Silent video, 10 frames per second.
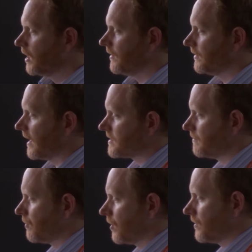I think that's
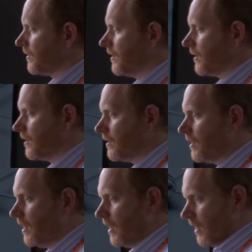in part there
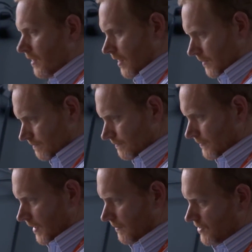
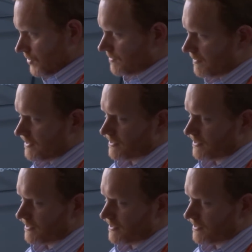to just be